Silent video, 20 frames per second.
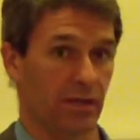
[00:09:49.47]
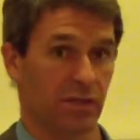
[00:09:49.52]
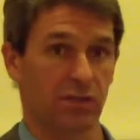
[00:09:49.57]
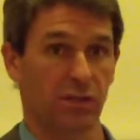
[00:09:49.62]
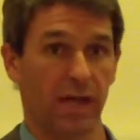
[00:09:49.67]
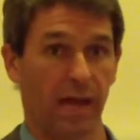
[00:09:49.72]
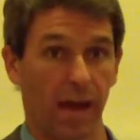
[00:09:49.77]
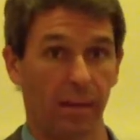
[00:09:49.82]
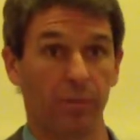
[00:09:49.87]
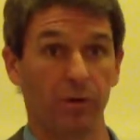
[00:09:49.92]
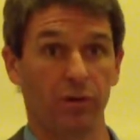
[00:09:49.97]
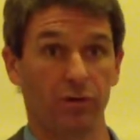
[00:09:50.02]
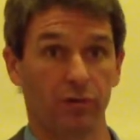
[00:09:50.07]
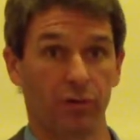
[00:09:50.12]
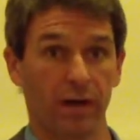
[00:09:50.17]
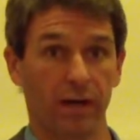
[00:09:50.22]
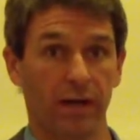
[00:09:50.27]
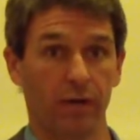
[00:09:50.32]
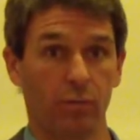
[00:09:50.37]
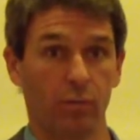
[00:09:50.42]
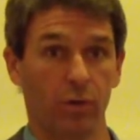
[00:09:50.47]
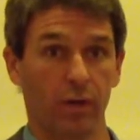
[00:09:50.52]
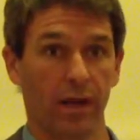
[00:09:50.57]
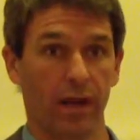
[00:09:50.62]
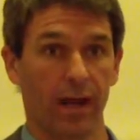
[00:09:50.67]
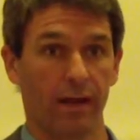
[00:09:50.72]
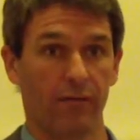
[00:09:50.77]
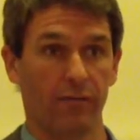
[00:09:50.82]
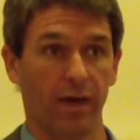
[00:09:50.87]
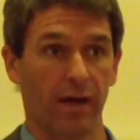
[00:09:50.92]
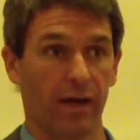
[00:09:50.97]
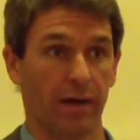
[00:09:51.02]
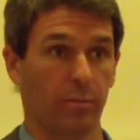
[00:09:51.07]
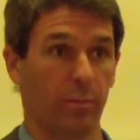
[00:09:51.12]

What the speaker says: as cap and trade would have had